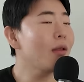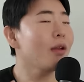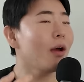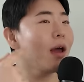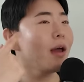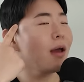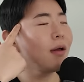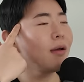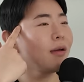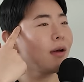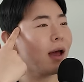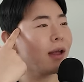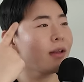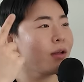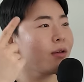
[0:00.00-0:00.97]
Oh no, I,
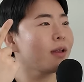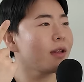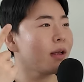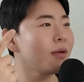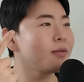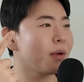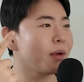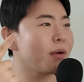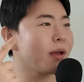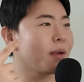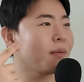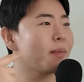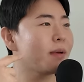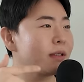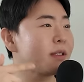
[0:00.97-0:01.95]
I, I knew that he was
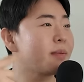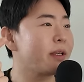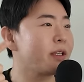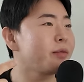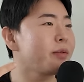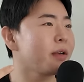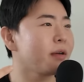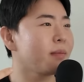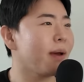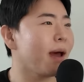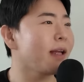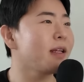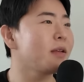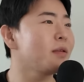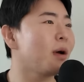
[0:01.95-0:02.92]
Waylian, but speaking is really good.
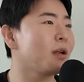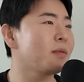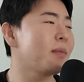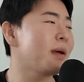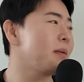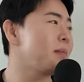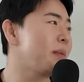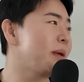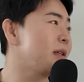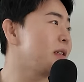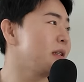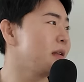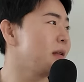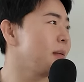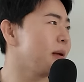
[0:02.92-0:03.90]
But I didn't want to make a big
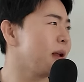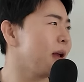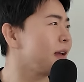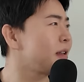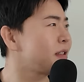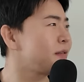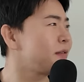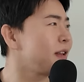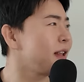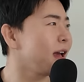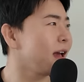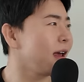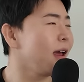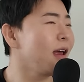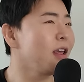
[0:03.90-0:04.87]
deal about it. I just mm-hmm. feel
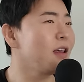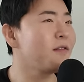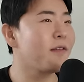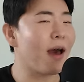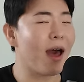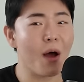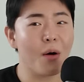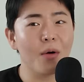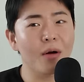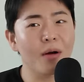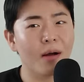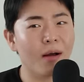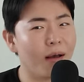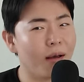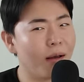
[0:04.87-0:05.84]
like if I
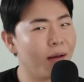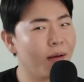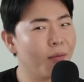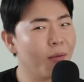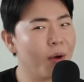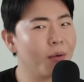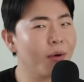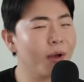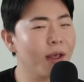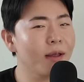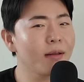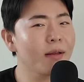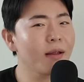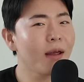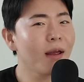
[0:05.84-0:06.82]
were uh,
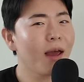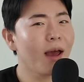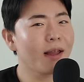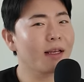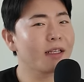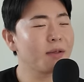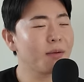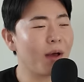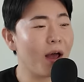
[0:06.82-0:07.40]
Waylian mm-hmm. and I